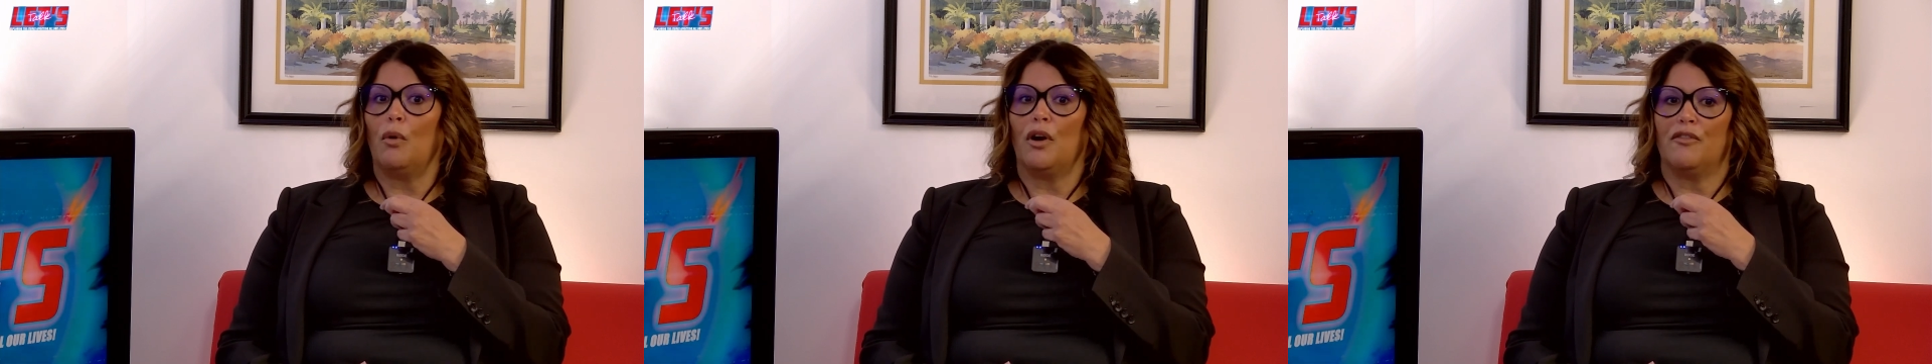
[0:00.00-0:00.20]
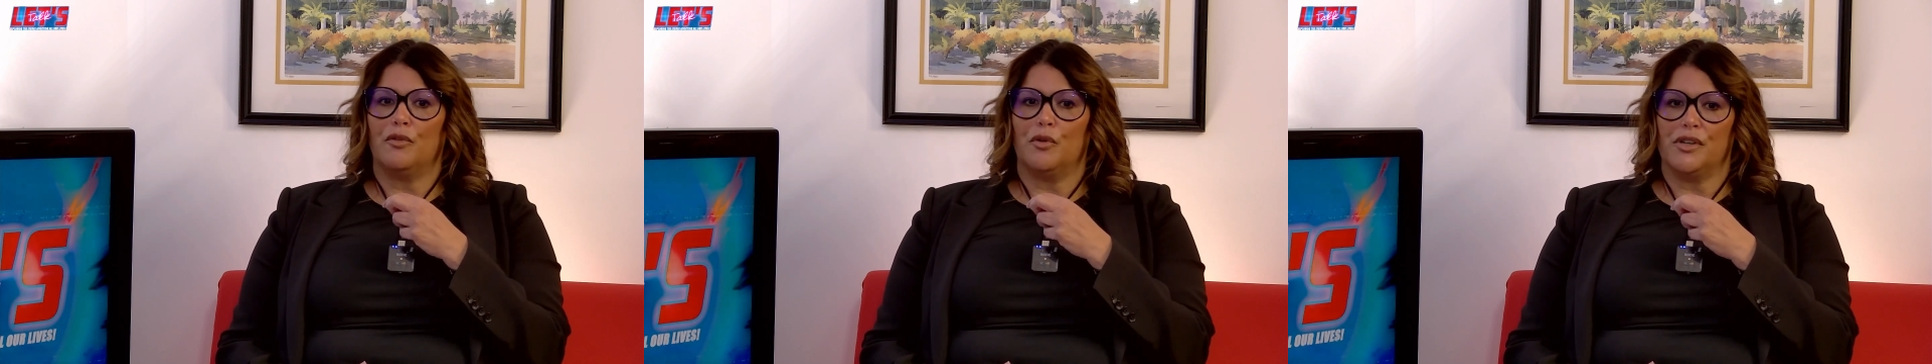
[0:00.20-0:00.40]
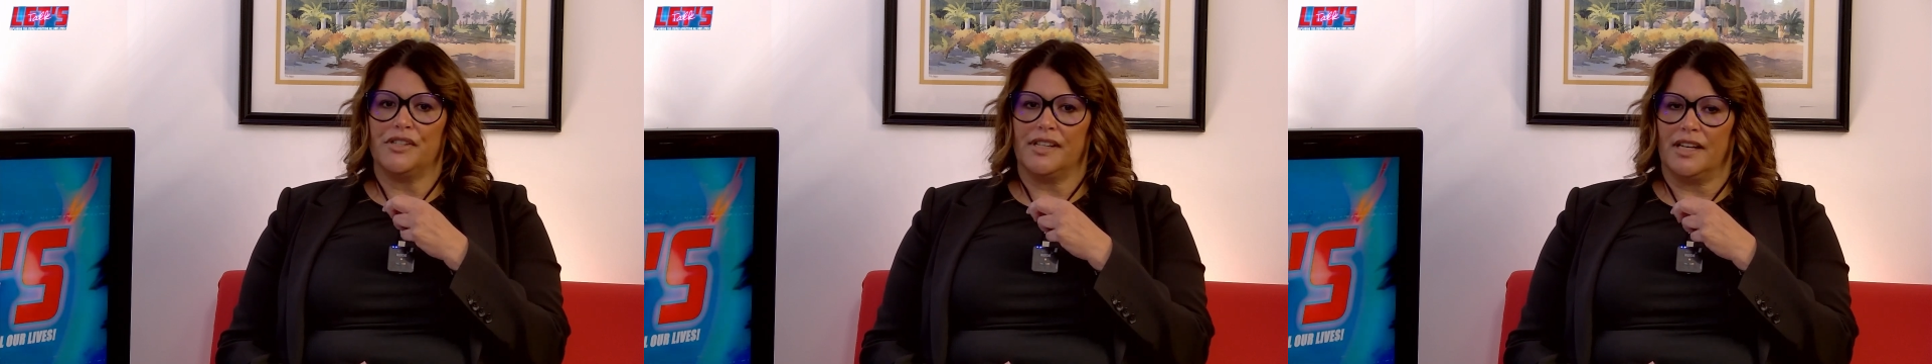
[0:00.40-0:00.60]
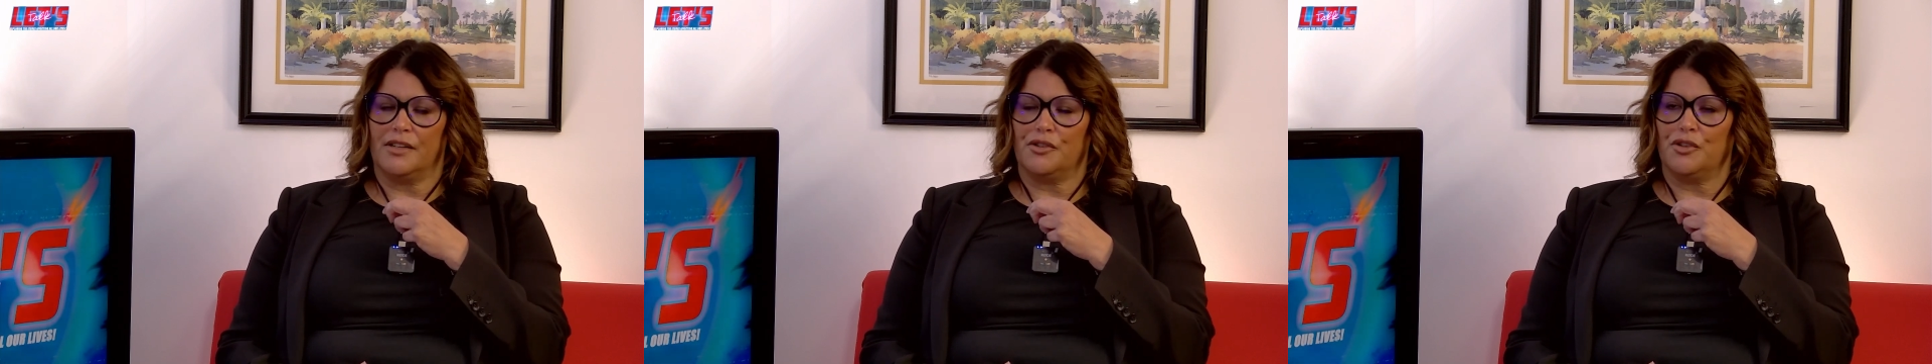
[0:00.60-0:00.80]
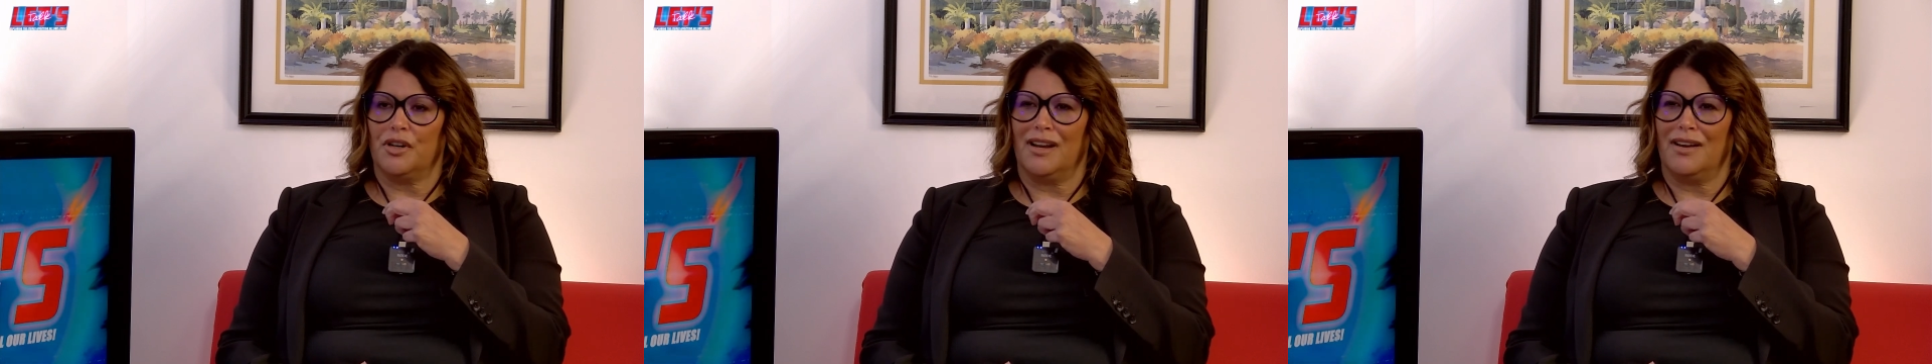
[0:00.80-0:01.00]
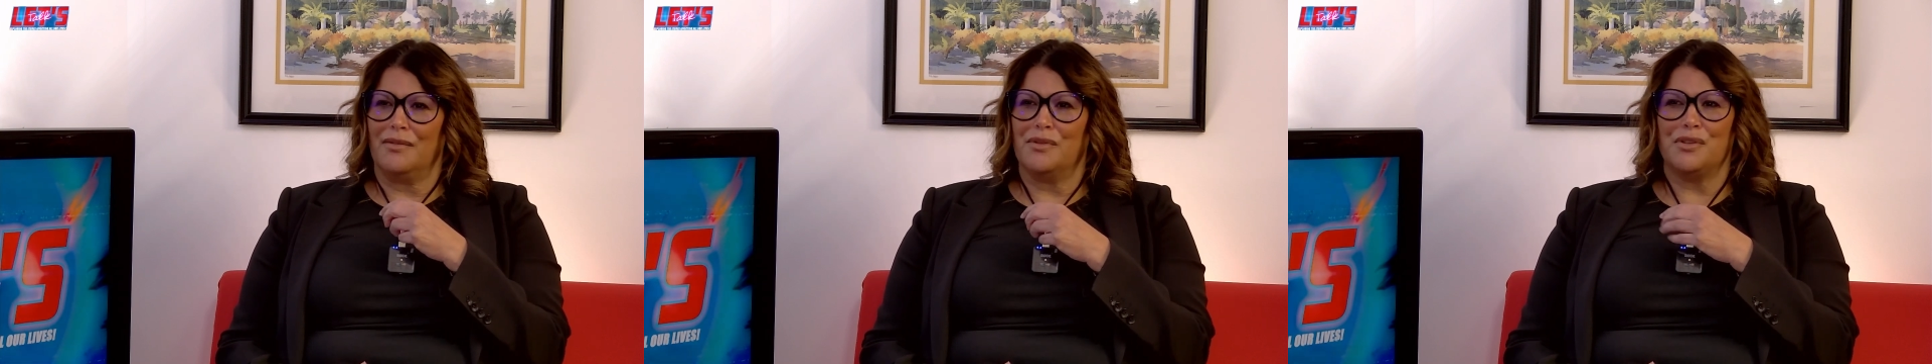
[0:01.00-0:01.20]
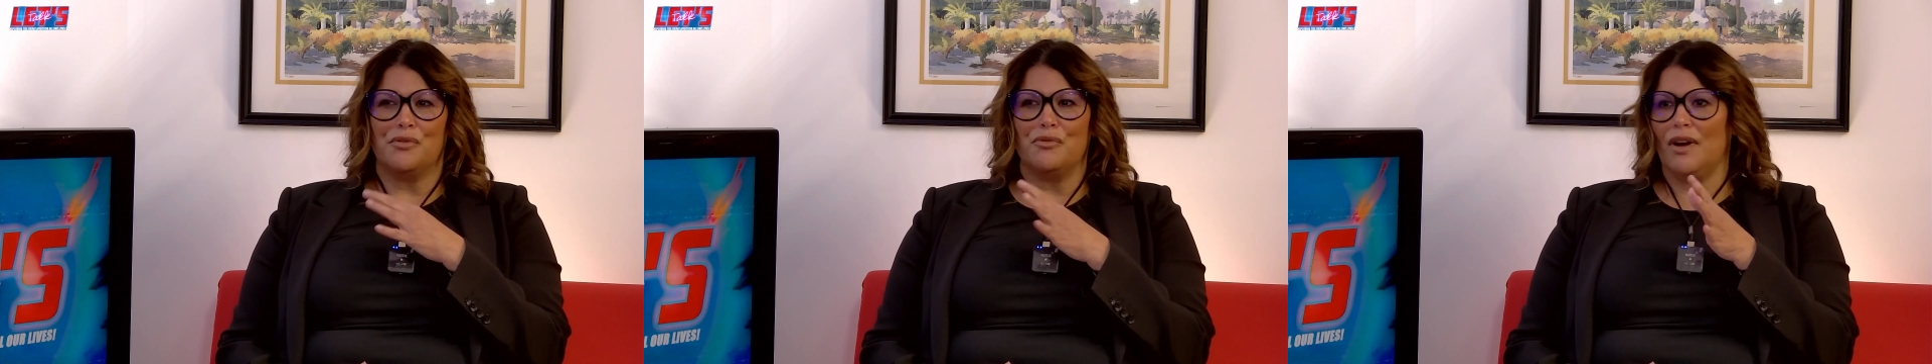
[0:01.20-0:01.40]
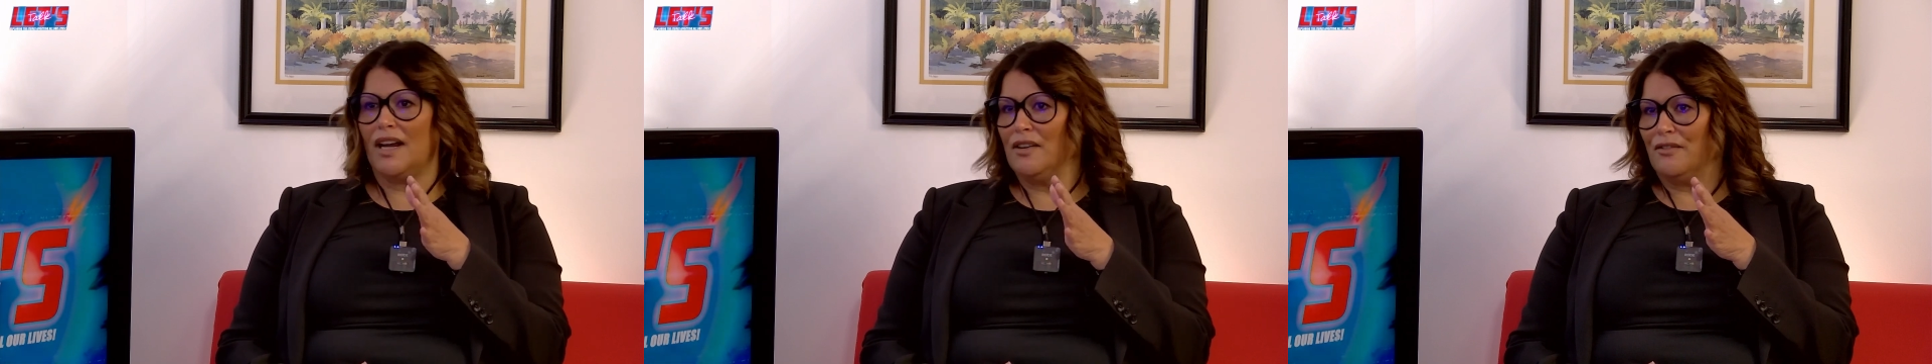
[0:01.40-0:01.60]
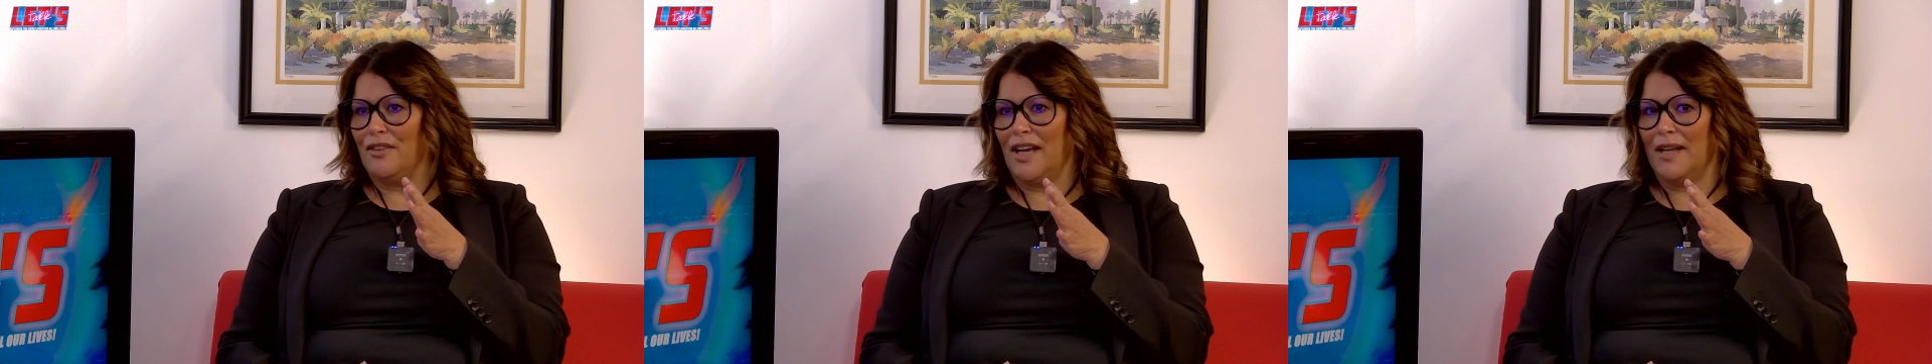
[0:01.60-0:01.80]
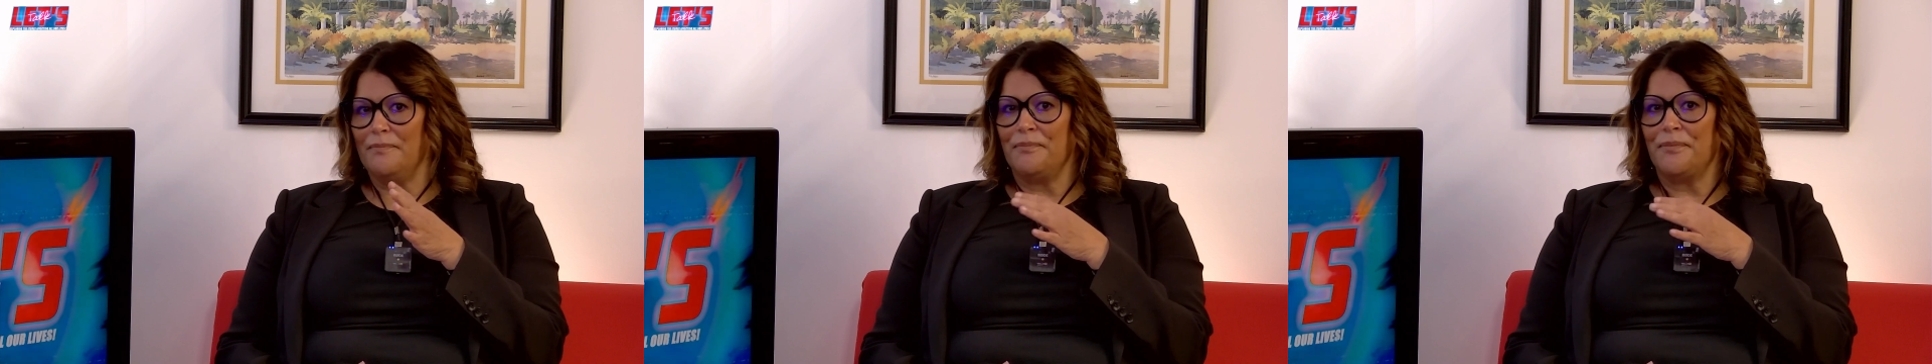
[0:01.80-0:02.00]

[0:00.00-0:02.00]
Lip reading: workforce yesterday. It was a great event.